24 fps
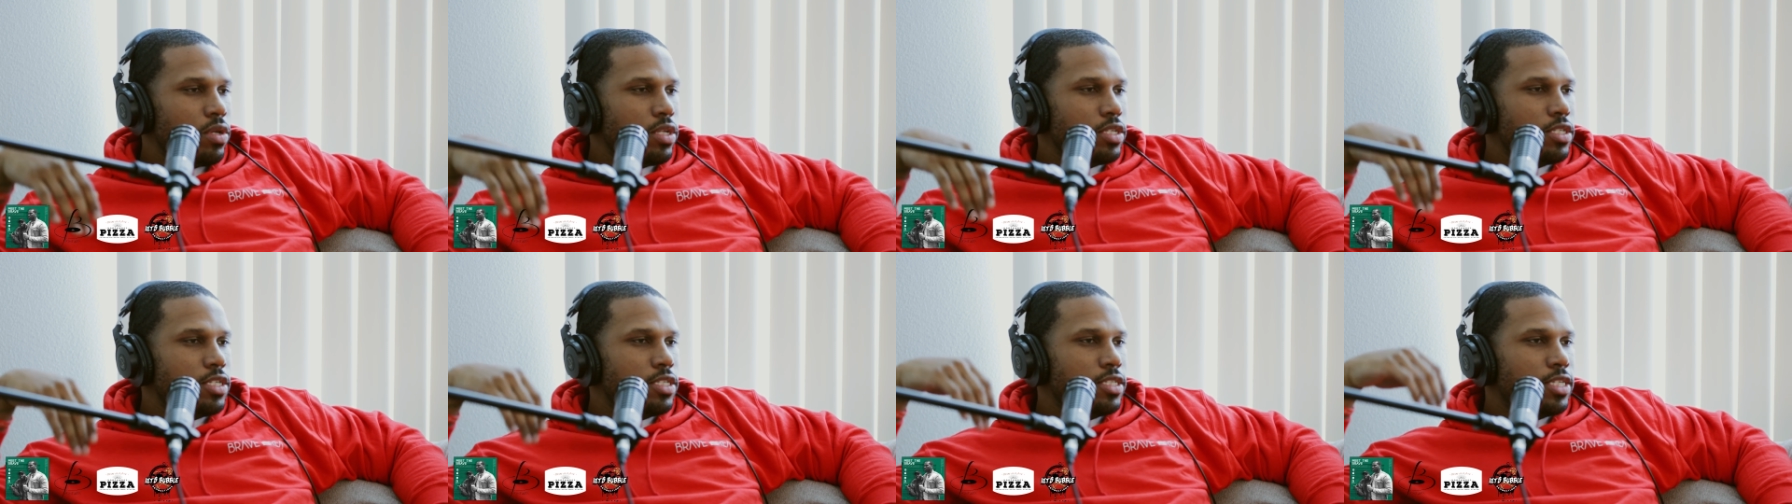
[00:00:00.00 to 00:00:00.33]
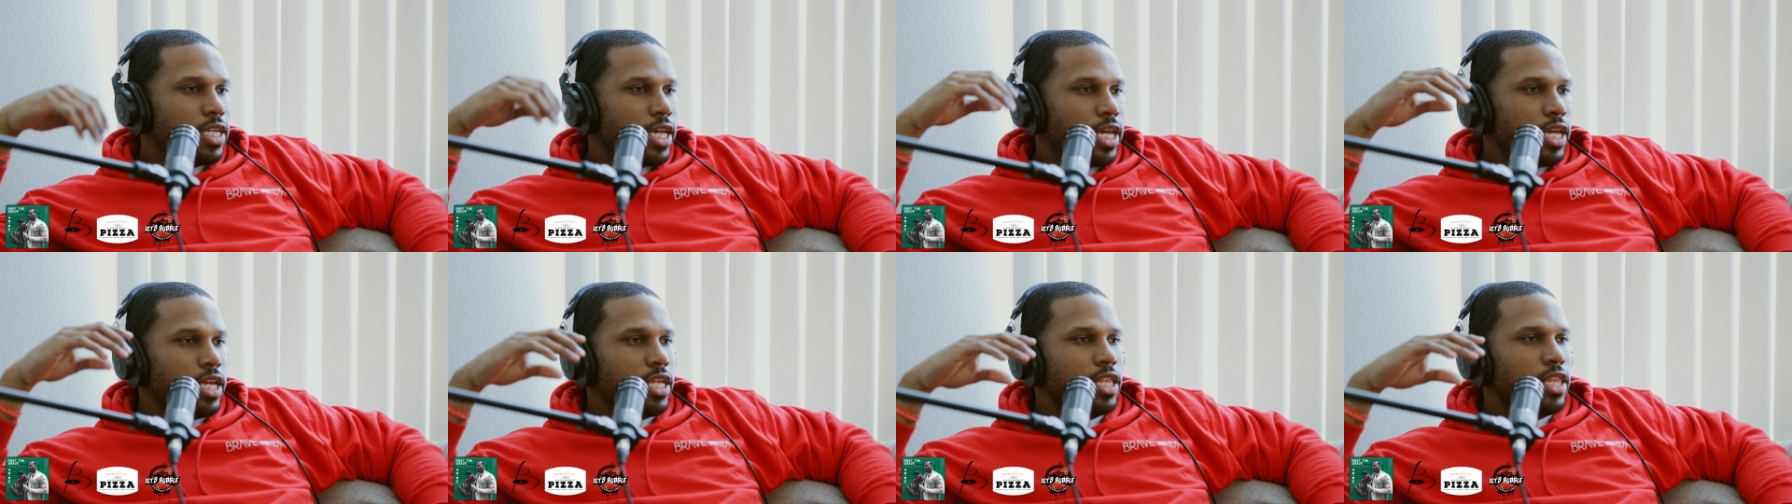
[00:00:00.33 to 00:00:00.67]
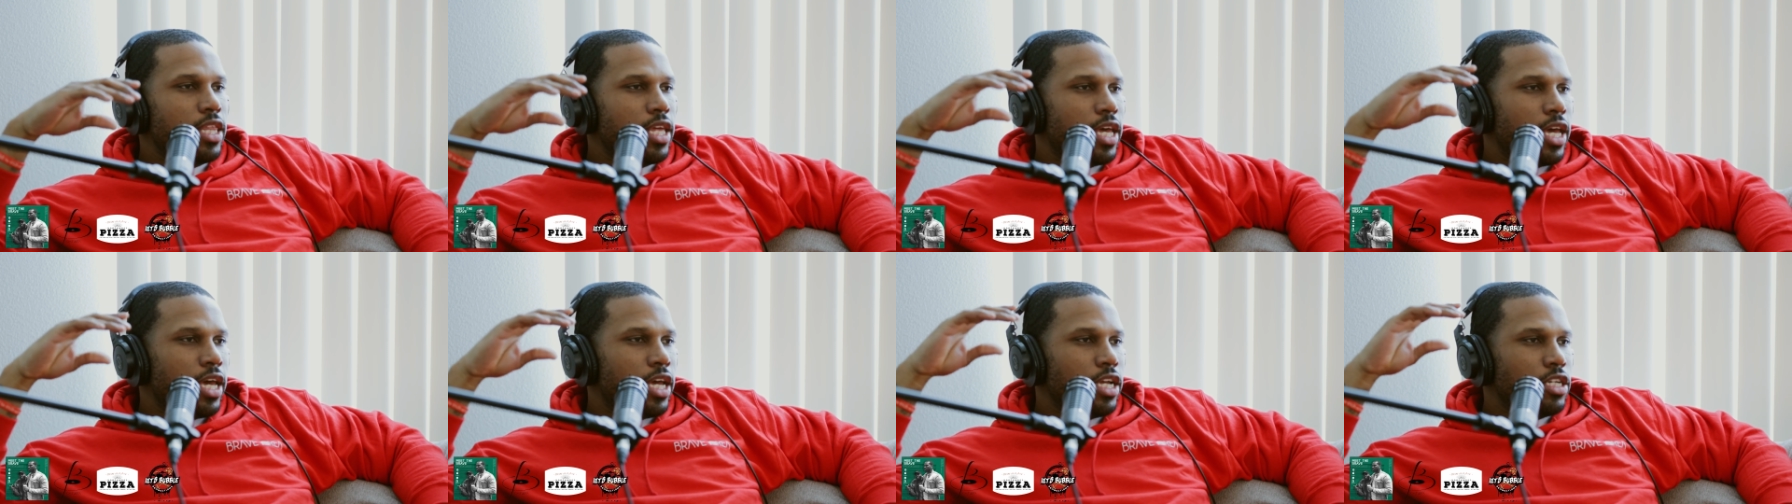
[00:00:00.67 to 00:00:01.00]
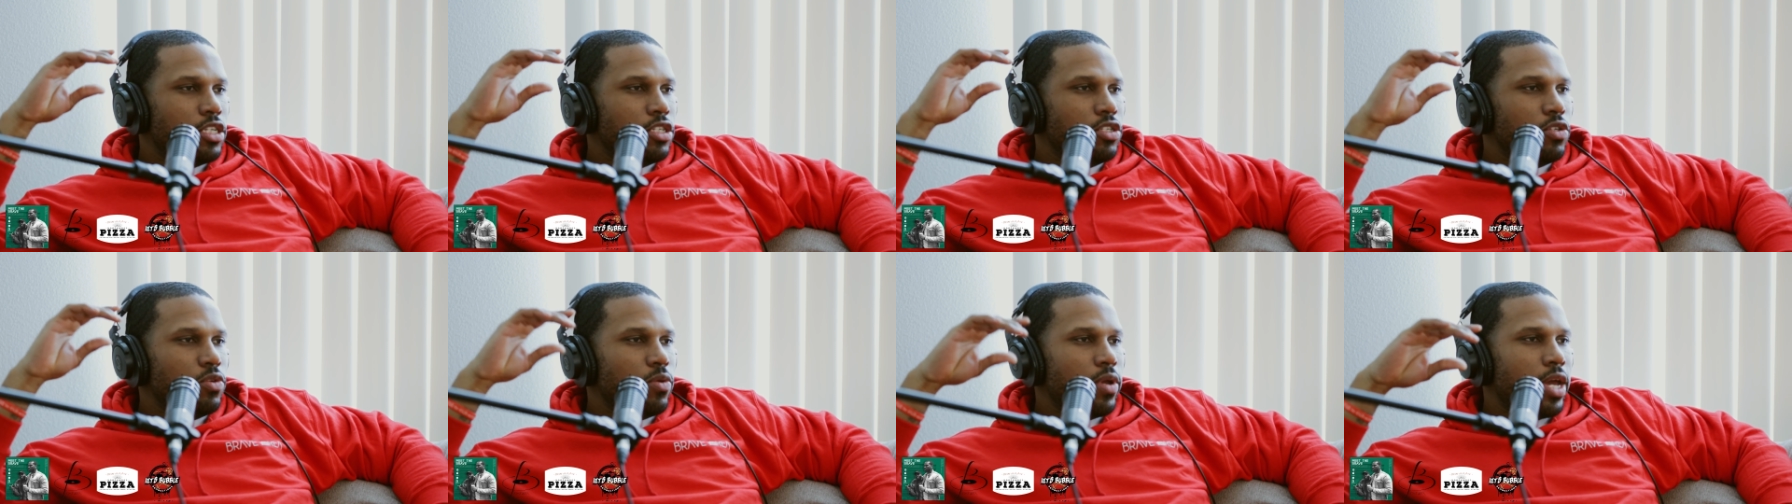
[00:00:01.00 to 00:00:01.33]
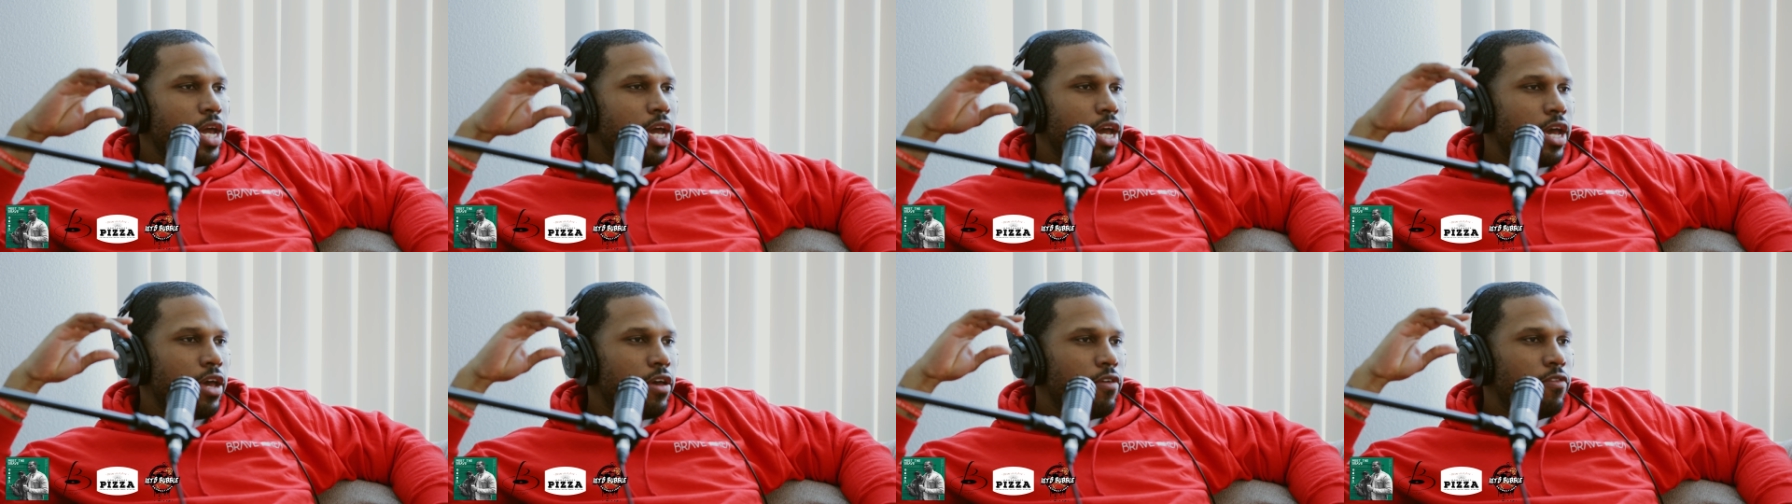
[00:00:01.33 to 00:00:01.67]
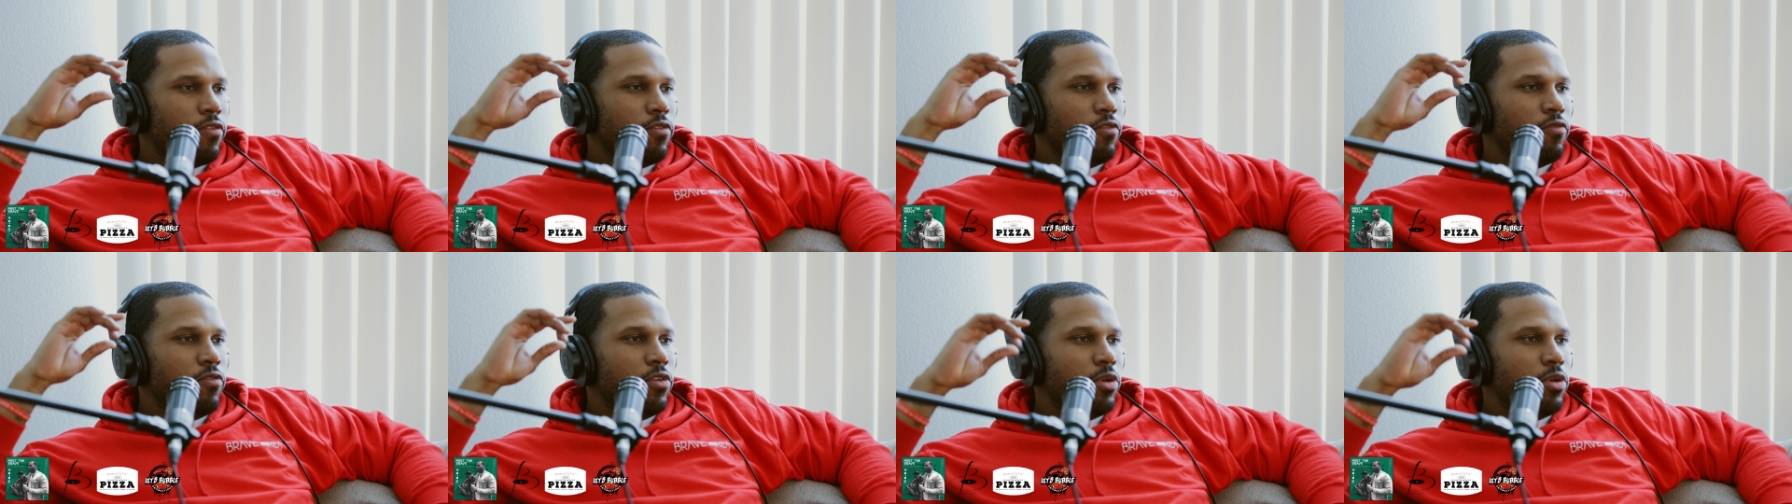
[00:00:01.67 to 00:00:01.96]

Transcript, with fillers: say that you have